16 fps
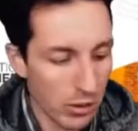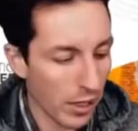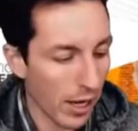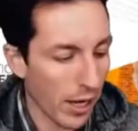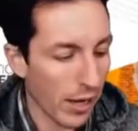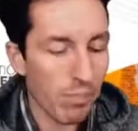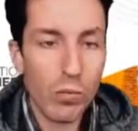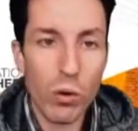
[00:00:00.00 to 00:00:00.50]

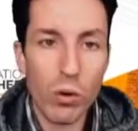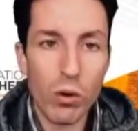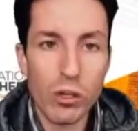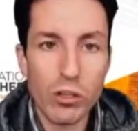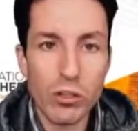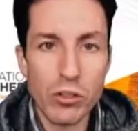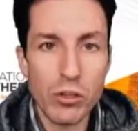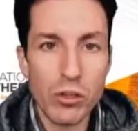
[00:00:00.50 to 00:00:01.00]
type or
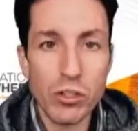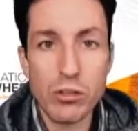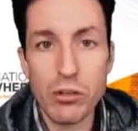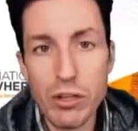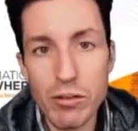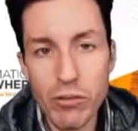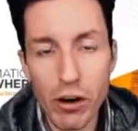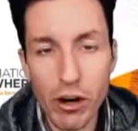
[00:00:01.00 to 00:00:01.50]
using the
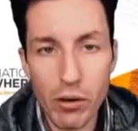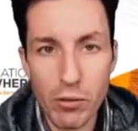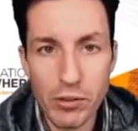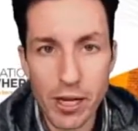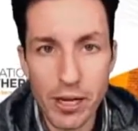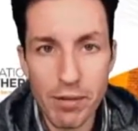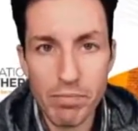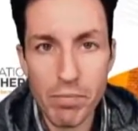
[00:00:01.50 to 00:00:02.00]
string variable
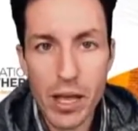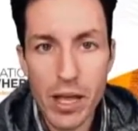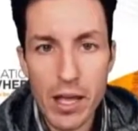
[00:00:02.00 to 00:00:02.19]
type.